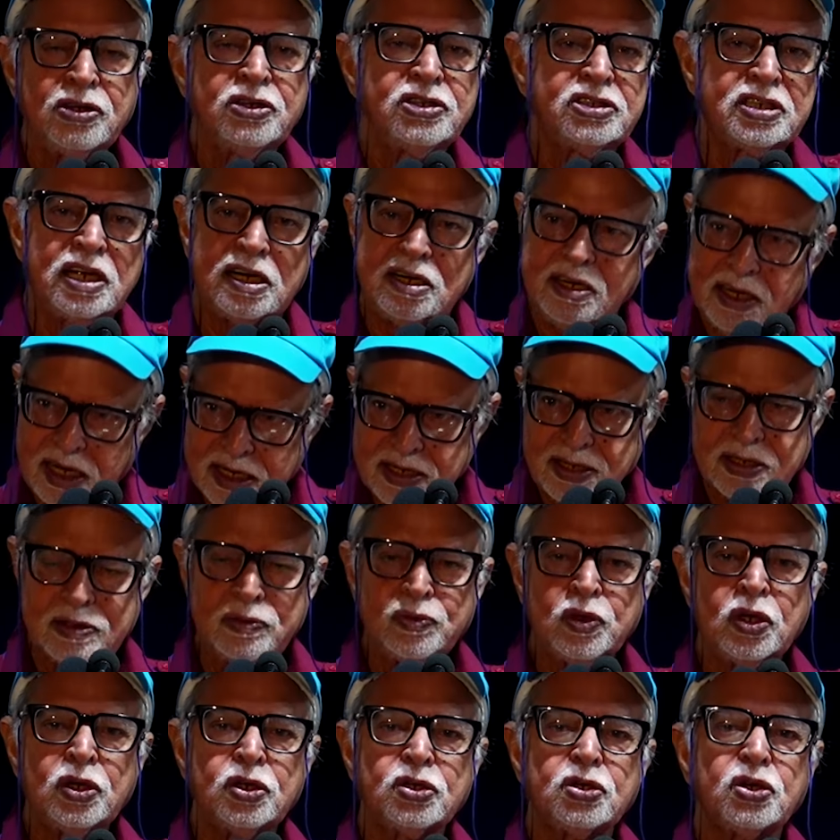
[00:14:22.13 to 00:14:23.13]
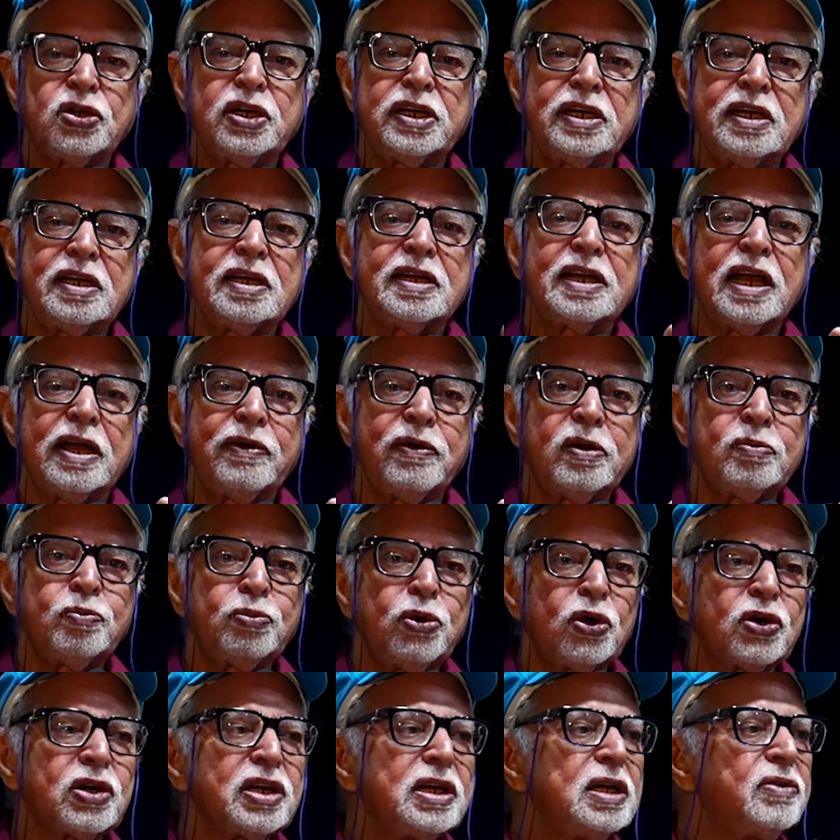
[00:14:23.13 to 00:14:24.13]
He said, yes. So he gave
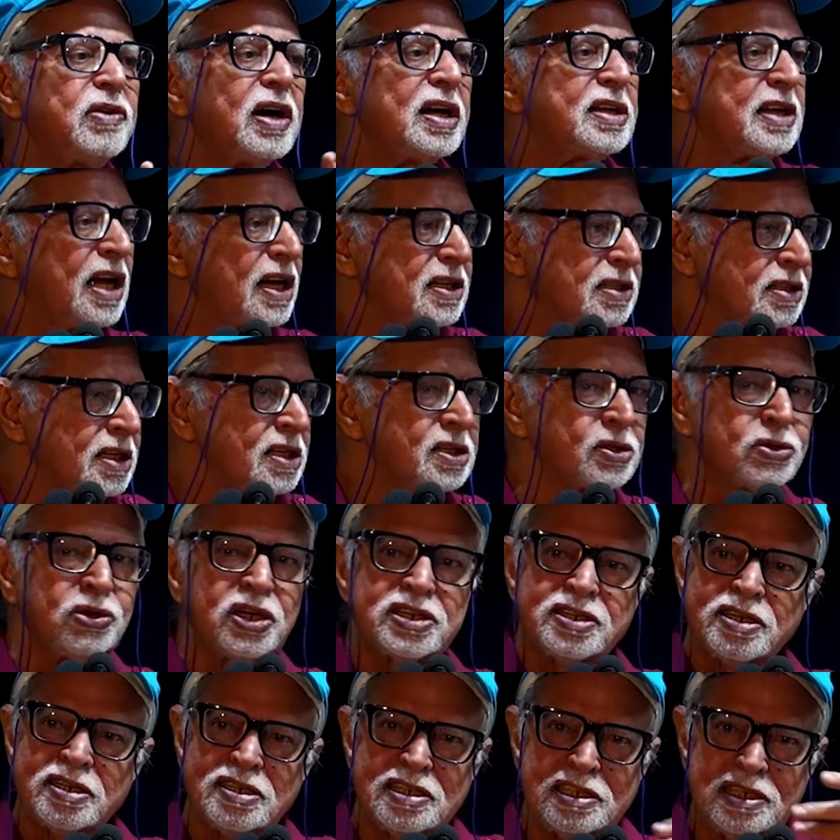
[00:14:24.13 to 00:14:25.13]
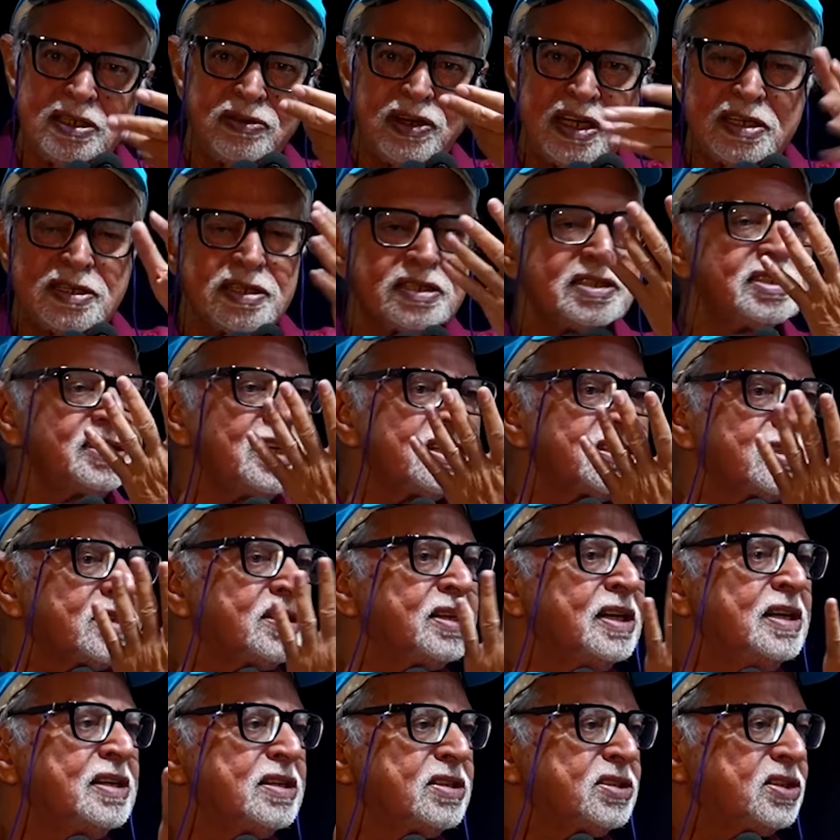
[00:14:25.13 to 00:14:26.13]
him book. He was asking questions. He was
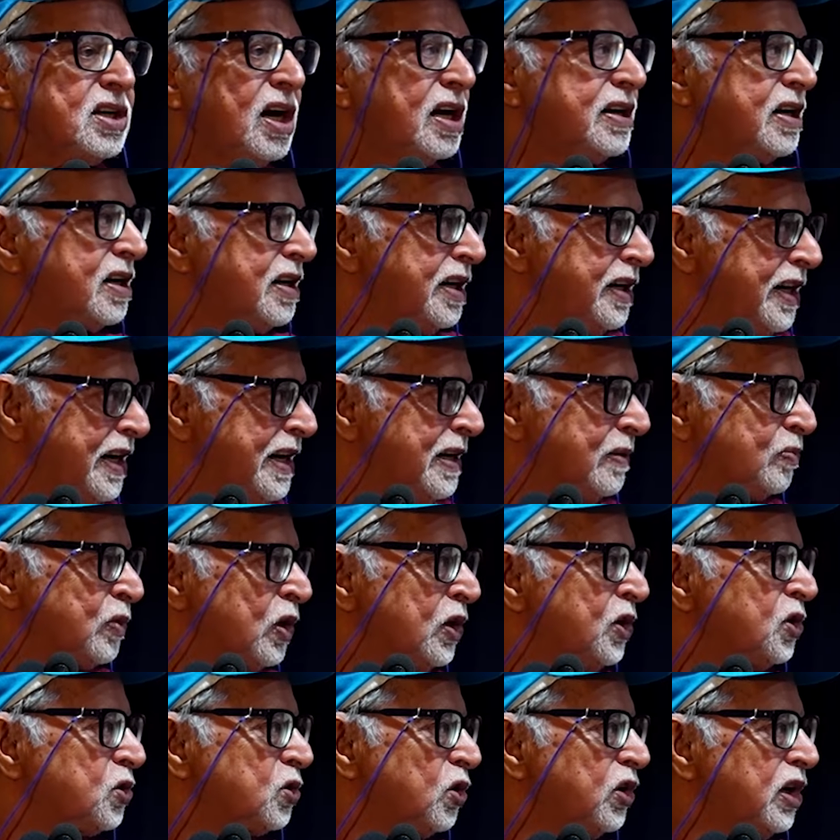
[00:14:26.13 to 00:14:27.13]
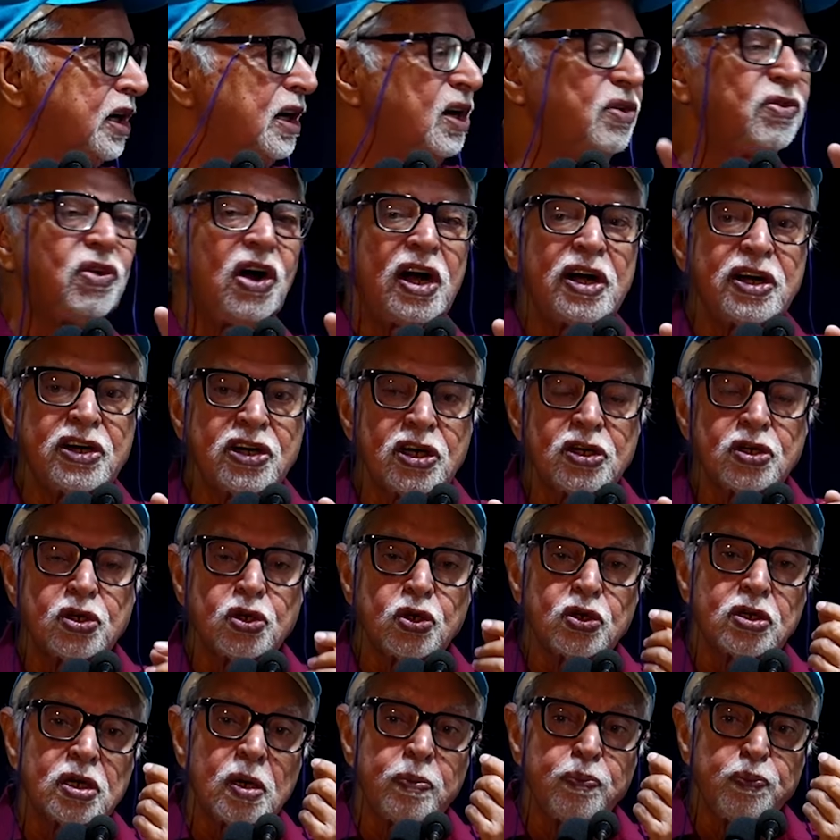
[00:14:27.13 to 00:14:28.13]
just started reading. So he wanted
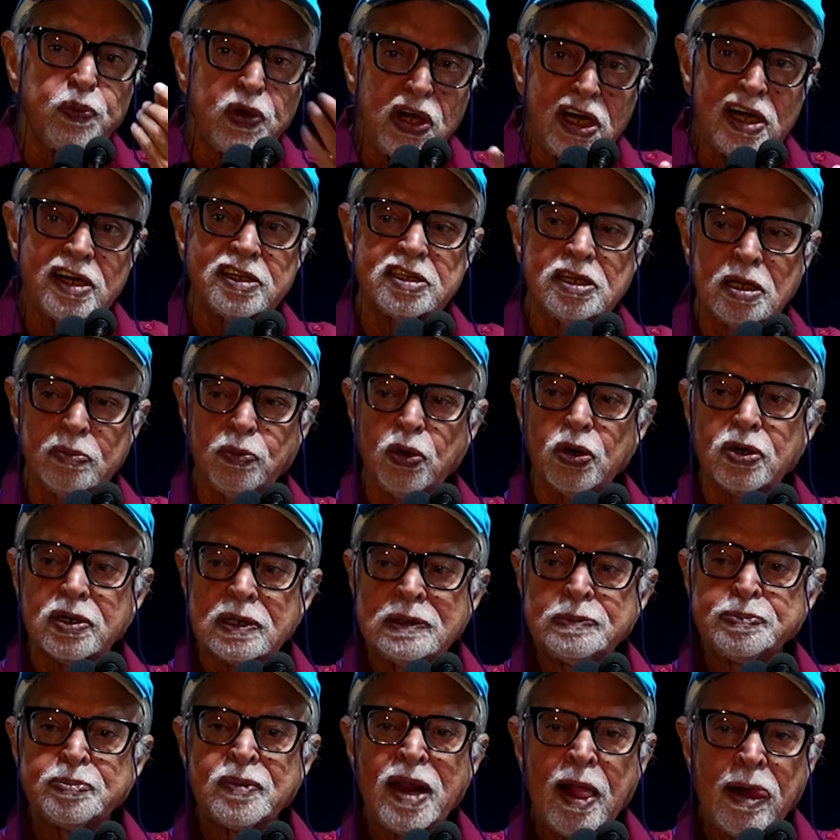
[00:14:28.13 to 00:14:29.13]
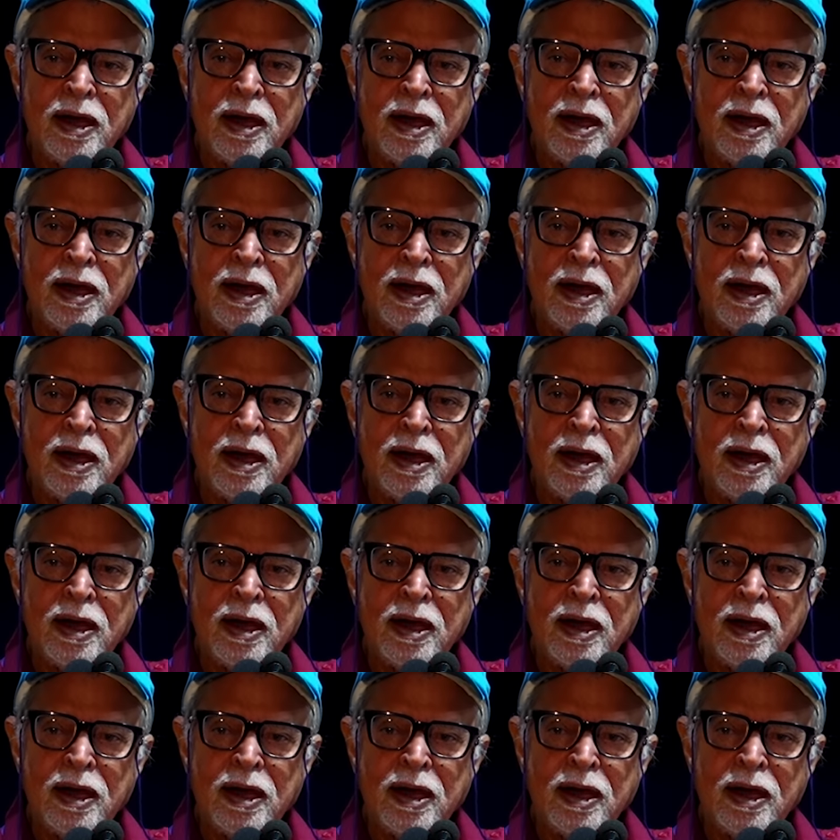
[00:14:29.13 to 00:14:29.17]
to complete the book.